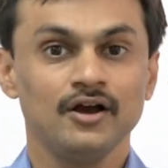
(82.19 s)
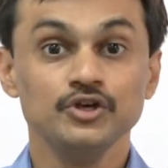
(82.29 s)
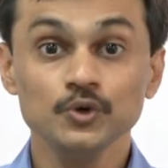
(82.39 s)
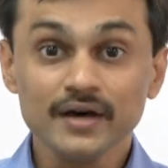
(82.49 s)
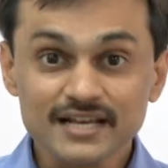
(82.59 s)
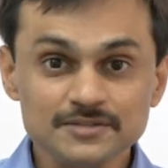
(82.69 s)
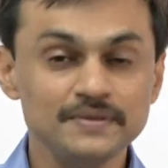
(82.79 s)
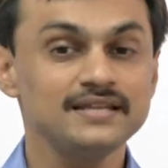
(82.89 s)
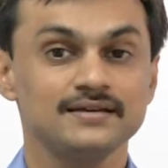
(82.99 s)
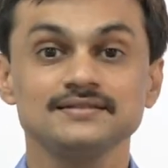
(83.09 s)
your
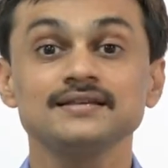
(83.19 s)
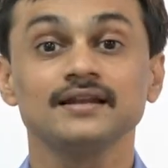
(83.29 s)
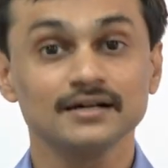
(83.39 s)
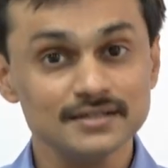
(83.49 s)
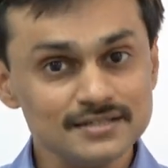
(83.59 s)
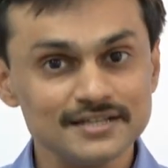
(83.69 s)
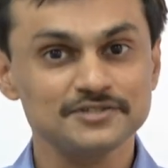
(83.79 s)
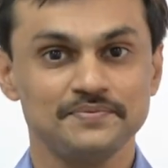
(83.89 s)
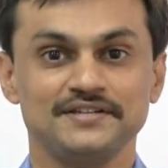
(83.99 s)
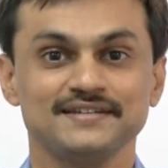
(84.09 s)
experience and others'
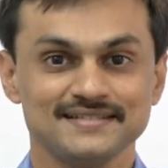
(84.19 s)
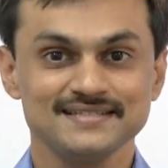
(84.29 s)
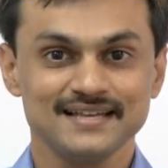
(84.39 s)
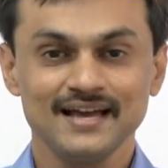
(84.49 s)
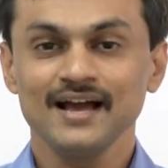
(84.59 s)
experience,